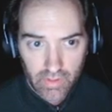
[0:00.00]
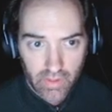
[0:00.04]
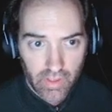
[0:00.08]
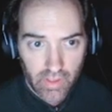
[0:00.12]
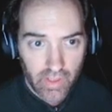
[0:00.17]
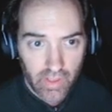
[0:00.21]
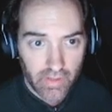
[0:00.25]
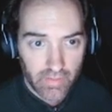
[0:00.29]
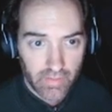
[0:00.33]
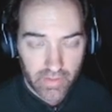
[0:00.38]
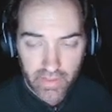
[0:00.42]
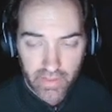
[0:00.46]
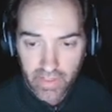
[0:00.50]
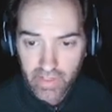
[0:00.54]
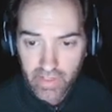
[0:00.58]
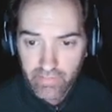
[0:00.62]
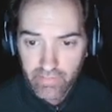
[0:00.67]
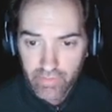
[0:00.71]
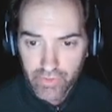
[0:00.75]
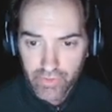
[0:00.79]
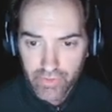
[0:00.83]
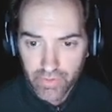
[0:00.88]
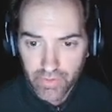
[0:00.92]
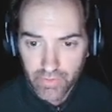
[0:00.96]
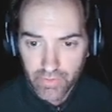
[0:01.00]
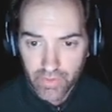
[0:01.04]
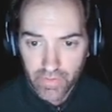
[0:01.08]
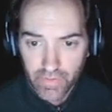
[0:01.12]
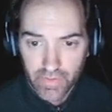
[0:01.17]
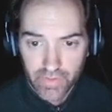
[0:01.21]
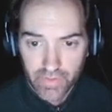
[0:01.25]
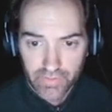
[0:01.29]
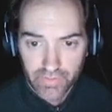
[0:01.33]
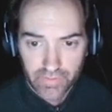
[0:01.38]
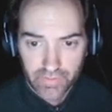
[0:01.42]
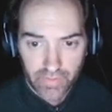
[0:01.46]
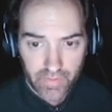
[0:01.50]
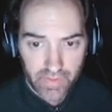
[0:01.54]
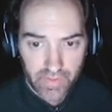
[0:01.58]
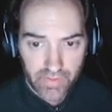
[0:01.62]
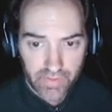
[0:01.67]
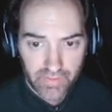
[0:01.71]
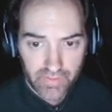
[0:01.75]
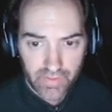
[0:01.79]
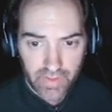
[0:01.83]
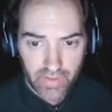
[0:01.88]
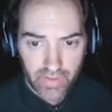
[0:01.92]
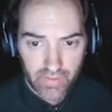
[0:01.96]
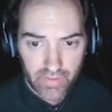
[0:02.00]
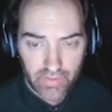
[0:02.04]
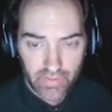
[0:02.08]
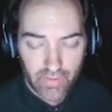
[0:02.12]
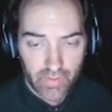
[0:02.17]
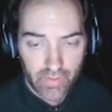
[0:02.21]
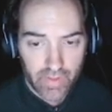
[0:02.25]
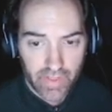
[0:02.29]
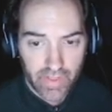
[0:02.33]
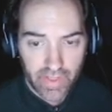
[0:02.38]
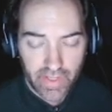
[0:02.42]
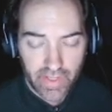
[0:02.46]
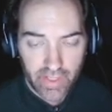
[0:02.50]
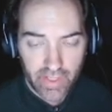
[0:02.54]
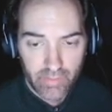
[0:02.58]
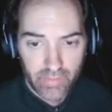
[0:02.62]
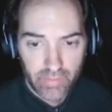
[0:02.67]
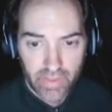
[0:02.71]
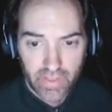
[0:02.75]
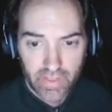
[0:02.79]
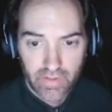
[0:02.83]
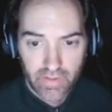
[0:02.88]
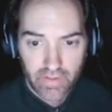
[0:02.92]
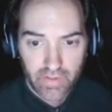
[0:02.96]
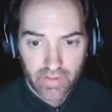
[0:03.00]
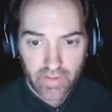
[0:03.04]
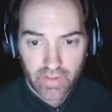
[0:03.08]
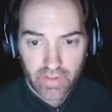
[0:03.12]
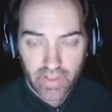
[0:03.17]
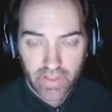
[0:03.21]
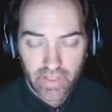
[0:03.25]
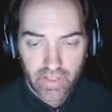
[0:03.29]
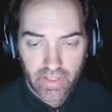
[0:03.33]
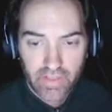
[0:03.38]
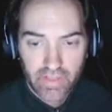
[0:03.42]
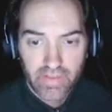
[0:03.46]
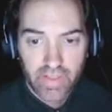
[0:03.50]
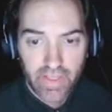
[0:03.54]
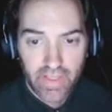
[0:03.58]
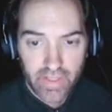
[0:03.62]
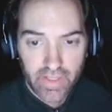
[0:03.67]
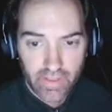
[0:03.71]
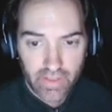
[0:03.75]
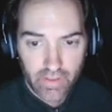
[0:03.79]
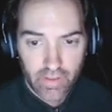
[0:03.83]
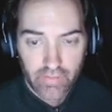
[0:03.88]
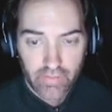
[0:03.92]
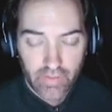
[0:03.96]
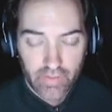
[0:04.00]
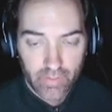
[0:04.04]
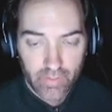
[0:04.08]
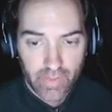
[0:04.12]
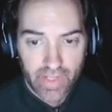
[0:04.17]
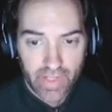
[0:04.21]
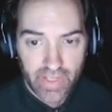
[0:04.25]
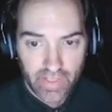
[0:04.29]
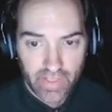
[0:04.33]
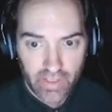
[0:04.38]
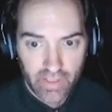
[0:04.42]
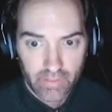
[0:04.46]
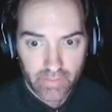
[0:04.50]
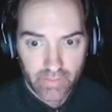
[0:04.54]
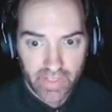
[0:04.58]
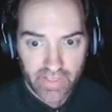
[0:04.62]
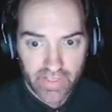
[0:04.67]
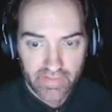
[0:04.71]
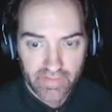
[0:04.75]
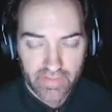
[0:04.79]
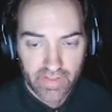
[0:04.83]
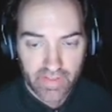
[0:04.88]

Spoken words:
Oh, and I never showed you this. So this territory had been taken over by enemies,